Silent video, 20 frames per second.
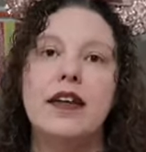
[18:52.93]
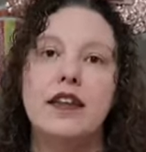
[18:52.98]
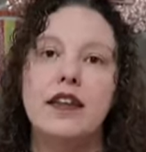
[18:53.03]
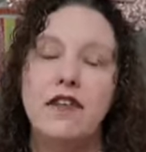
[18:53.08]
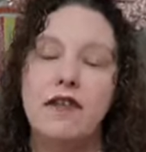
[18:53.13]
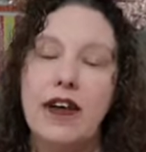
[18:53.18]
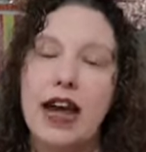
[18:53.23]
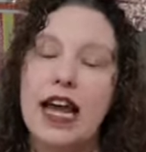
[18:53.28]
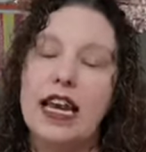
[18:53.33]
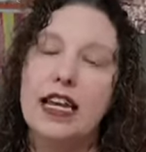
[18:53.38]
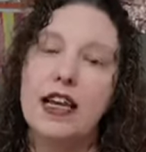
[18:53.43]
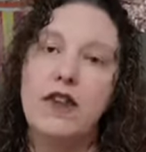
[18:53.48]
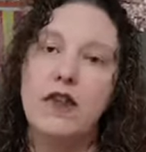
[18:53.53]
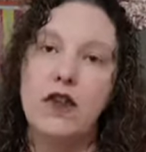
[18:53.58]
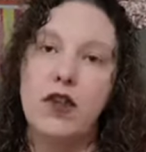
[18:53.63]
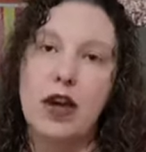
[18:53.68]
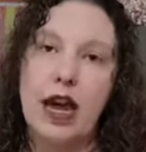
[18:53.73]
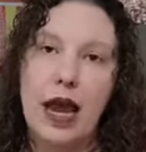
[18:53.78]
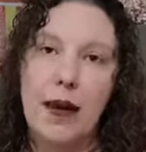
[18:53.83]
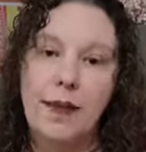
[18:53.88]
defining a
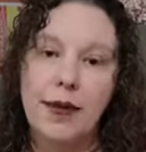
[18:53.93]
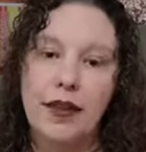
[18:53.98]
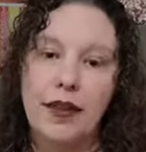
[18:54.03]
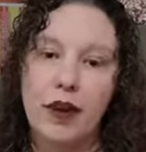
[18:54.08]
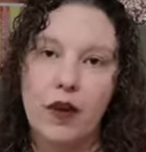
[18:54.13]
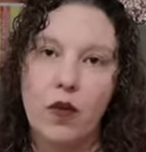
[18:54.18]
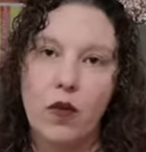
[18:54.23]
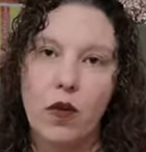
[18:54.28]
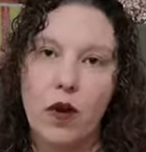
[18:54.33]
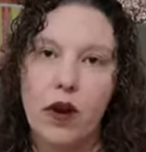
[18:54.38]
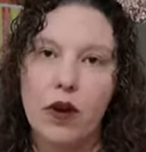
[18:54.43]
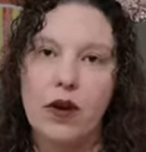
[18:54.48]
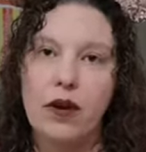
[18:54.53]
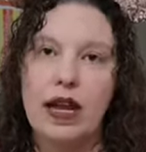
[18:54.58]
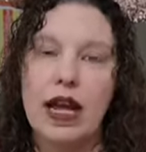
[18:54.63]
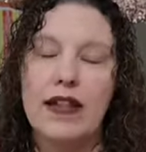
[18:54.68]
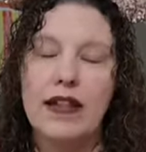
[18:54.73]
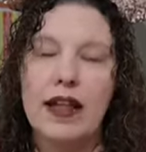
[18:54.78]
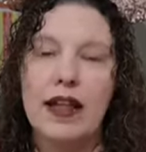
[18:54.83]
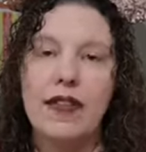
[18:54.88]
vocabulary
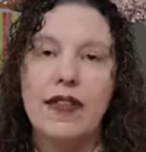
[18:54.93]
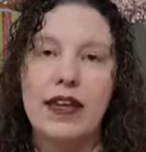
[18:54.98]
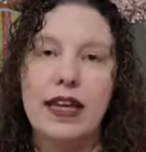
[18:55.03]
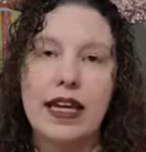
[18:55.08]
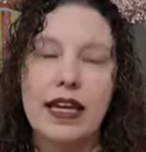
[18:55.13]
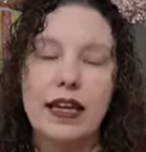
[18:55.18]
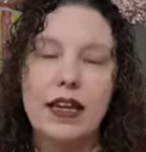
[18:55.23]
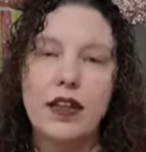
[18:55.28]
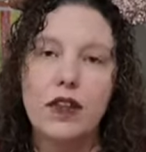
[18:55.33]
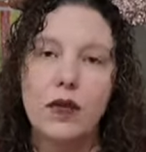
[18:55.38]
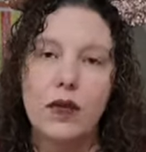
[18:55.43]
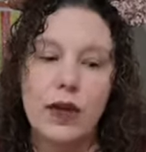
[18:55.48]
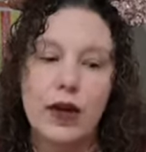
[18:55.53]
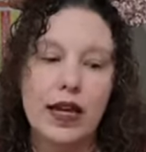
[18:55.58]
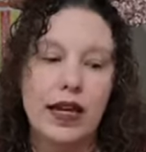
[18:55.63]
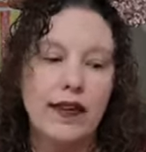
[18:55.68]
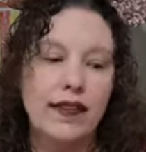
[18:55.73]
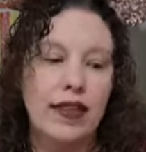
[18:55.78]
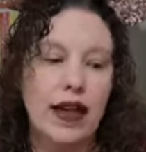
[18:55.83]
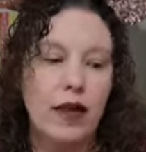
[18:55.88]
word, and at the end of the
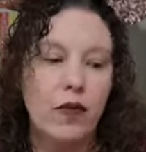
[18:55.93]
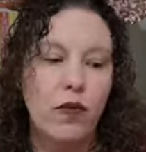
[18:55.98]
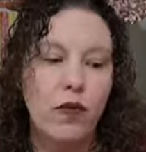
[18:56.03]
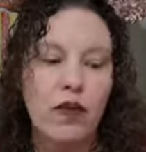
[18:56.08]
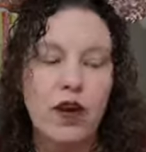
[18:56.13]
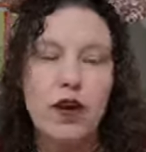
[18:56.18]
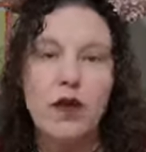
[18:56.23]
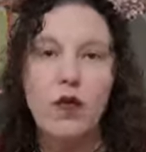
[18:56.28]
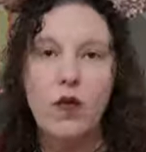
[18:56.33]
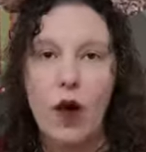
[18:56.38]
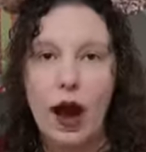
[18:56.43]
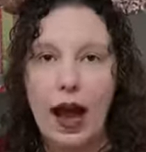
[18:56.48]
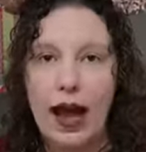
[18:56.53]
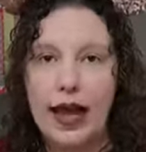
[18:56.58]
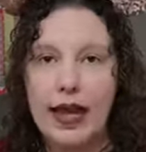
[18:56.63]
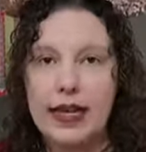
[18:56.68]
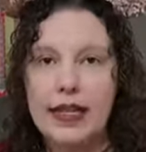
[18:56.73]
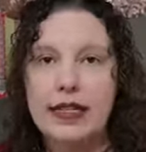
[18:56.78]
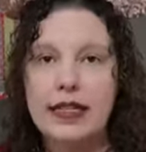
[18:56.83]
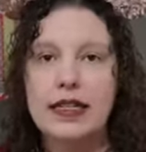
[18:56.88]
week, they
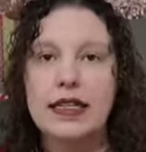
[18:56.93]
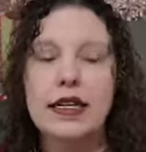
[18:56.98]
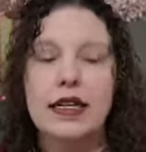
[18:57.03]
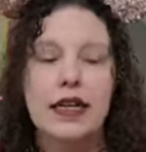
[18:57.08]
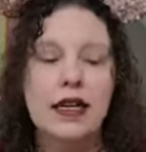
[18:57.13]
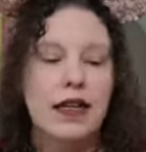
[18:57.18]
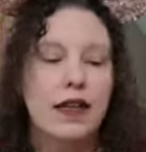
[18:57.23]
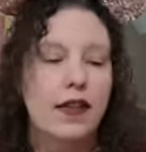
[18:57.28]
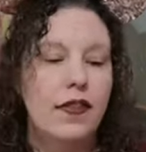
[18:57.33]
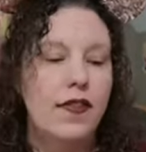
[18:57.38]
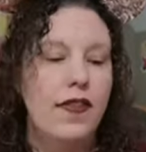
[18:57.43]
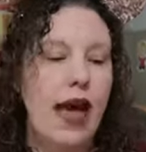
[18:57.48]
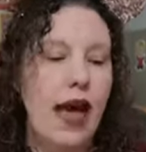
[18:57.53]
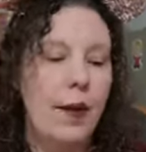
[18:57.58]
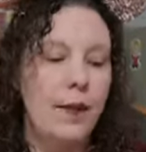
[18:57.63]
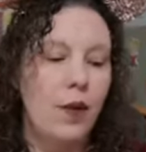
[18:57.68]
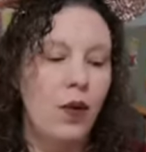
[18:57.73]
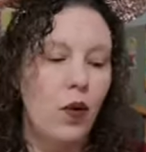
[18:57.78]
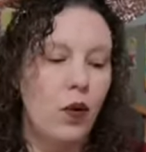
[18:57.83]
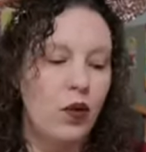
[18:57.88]
rewrite
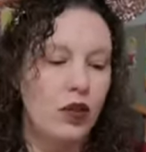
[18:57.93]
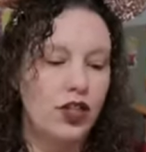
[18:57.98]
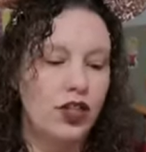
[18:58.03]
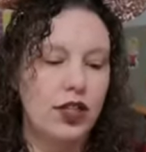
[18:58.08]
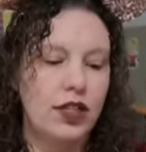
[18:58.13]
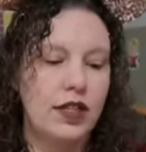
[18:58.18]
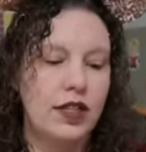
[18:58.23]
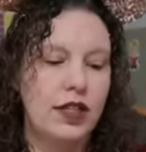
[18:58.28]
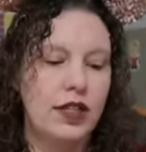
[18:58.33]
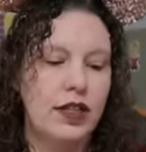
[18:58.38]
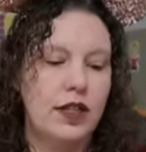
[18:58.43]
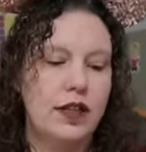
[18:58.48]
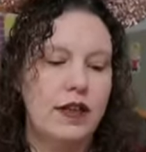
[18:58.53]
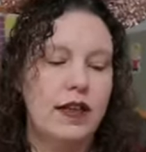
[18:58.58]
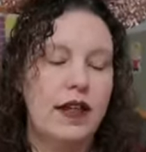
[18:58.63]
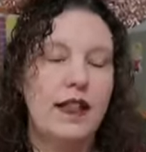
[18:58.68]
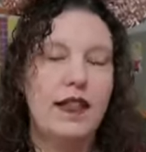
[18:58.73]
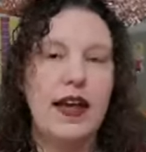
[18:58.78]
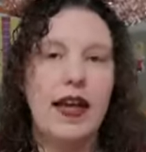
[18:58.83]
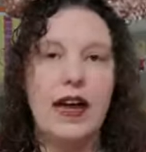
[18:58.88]
that portion
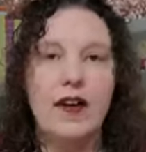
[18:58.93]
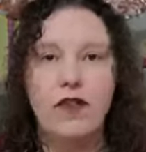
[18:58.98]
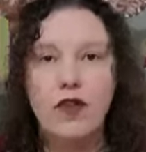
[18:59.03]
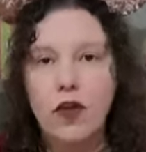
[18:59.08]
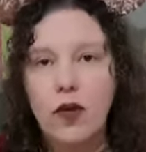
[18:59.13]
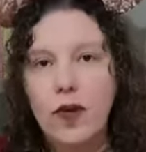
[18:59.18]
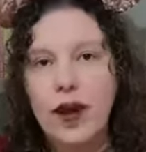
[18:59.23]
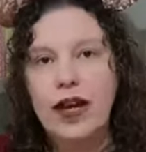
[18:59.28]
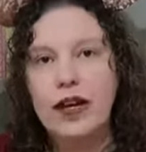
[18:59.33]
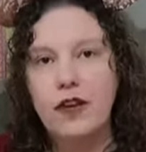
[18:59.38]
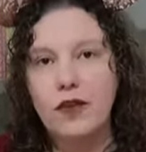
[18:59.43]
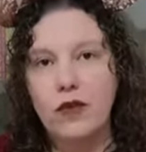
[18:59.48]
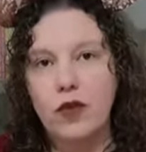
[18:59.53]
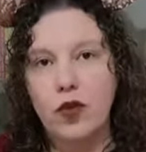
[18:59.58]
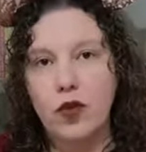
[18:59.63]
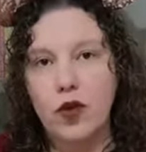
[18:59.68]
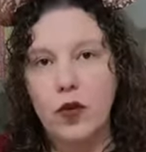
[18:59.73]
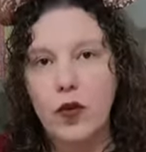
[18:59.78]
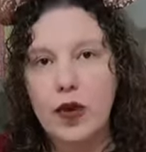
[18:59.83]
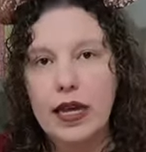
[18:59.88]
that they have corrected
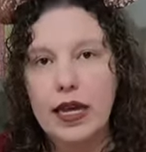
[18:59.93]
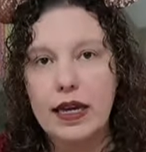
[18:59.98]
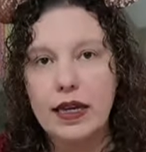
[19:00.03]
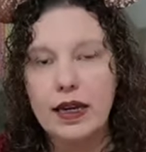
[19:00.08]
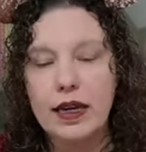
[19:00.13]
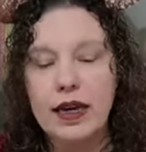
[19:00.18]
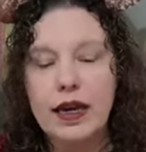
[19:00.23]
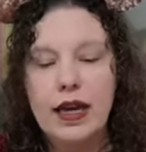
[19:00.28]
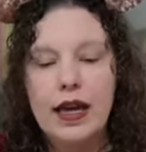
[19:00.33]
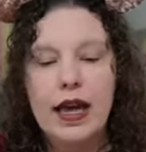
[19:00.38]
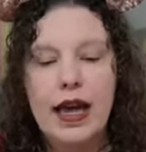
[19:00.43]
for the week.